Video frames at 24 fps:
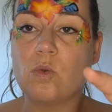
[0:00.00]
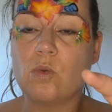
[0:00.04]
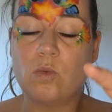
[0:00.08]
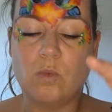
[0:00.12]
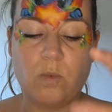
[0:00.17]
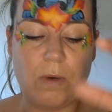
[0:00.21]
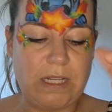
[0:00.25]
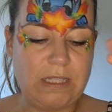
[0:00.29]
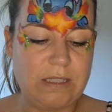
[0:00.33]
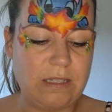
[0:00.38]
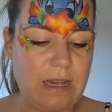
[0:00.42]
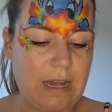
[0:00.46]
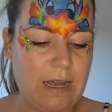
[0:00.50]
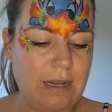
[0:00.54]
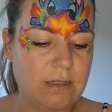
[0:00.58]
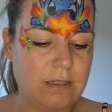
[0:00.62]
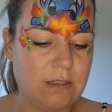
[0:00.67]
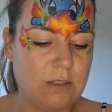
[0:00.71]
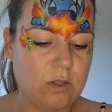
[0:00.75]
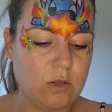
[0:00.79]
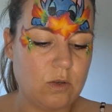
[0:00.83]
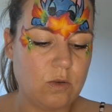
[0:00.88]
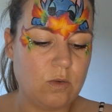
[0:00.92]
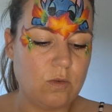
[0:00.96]
always get.
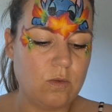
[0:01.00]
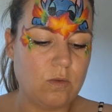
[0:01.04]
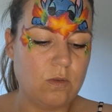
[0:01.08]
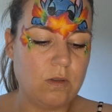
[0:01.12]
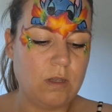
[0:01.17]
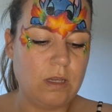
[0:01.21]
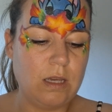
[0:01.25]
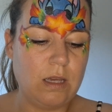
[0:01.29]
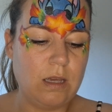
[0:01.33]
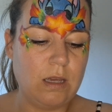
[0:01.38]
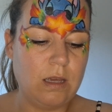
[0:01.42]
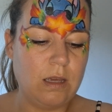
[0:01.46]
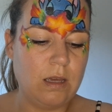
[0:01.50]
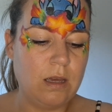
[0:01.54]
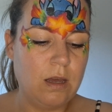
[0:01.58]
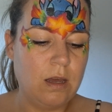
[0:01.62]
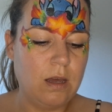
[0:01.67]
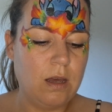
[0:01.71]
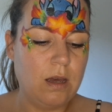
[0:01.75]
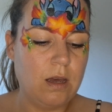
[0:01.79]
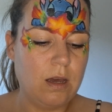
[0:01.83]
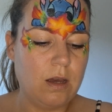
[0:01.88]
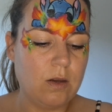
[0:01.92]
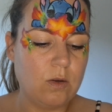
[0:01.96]
So the
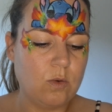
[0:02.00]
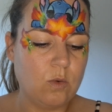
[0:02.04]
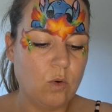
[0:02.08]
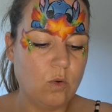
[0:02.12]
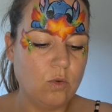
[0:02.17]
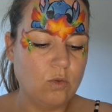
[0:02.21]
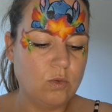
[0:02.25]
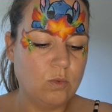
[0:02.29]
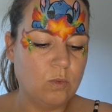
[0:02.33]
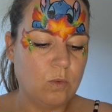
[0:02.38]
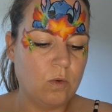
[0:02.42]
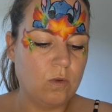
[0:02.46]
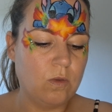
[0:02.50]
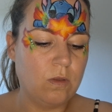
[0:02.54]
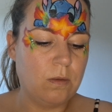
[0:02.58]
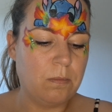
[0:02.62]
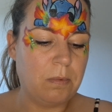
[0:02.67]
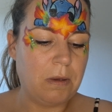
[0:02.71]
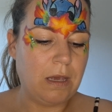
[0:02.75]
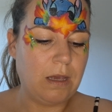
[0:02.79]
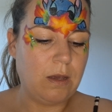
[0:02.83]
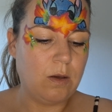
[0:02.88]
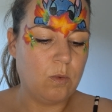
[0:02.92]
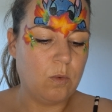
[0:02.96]
gold one, the
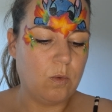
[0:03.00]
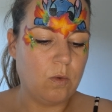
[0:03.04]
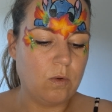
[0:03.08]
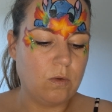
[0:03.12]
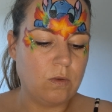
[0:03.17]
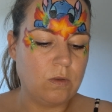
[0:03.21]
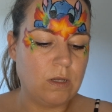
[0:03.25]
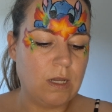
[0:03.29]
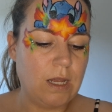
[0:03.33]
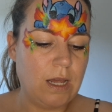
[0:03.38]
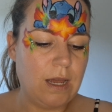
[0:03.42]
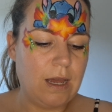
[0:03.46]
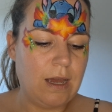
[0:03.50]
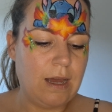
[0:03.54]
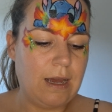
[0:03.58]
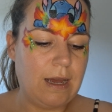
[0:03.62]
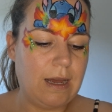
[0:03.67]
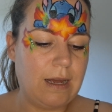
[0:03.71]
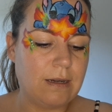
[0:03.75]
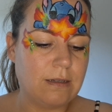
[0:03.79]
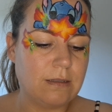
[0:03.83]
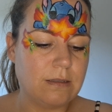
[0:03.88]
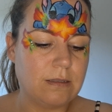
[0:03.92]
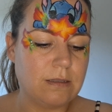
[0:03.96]
pink one,
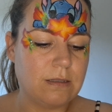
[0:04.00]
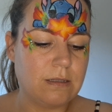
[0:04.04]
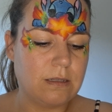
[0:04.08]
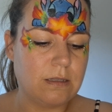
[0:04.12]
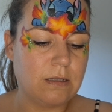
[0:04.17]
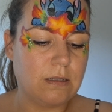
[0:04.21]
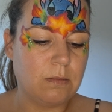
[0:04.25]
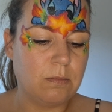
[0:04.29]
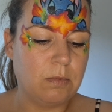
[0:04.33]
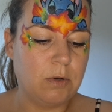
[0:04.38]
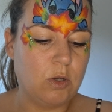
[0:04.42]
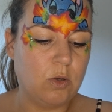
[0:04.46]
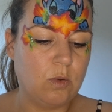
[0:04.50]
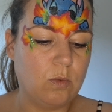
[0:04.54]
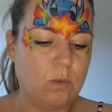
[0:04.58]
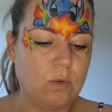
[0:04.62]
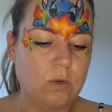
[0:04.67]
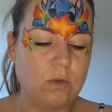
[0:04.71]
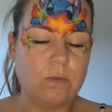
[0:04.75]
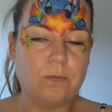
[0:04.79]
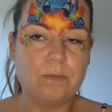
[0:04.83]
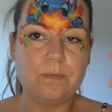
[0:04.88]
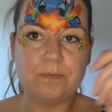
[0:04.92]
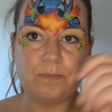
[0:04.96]
and the blue
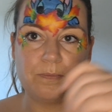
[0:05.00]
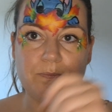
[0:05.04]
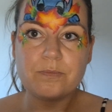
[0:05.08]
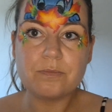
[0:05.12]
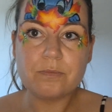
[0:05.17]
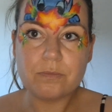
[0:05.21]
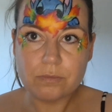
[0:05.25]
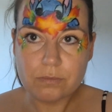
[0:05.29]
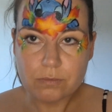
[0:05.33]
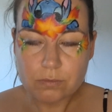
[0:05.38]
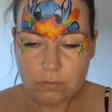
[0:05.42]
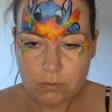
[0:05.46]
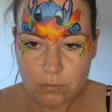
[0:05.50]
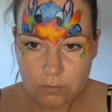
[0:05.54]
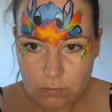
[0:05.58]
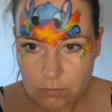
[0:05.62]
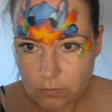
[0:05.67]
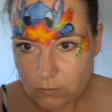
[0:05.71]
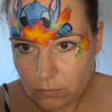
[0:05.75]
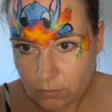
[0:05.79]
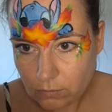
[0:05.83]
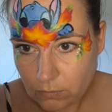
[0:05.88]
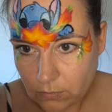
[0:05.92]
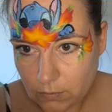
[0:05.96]
one.
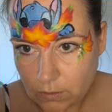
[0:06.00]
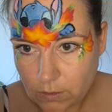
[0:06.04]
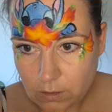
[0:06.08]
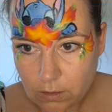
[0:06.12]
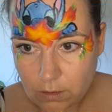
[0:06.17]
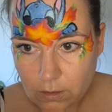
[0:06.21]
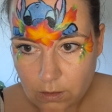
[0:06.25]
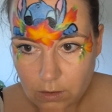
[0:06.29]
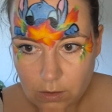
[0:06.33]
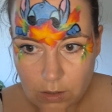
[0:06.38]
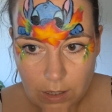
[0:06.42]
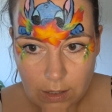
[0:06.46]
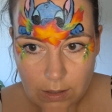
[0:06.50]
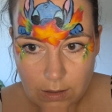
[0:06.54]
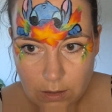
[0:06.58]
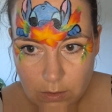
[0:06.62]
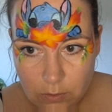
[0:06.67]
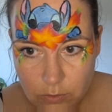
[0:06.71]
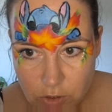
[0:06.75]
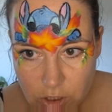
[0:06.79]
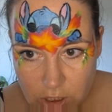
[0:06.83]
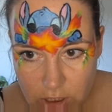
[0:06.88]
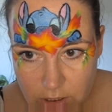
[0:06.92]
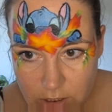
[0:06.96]
Okay,
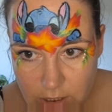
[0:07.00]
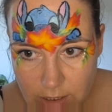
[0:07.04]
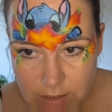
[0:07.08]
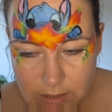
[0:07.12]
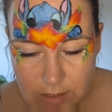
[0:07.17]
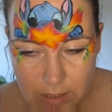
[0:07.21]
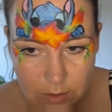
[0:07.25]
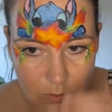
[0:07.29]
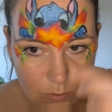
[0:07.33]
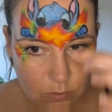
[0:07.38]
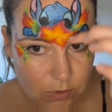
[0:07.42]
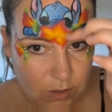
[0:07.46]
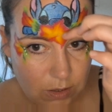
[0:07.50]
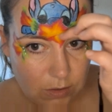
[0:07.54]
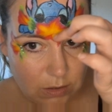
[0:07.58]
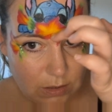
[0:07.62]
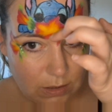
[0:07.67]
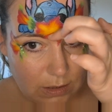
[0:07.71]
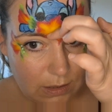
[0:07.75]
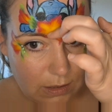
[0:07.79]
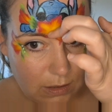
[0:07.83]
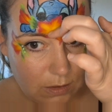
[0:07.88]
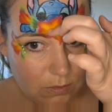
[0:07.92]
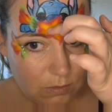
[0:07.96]
enough chit-chatting right
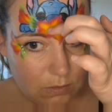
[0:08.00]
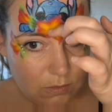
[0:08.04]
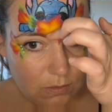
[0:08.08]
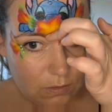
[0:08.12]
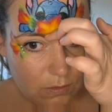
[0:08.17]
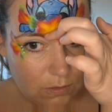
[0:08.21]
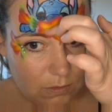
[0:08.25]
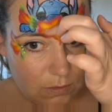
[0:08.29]
now.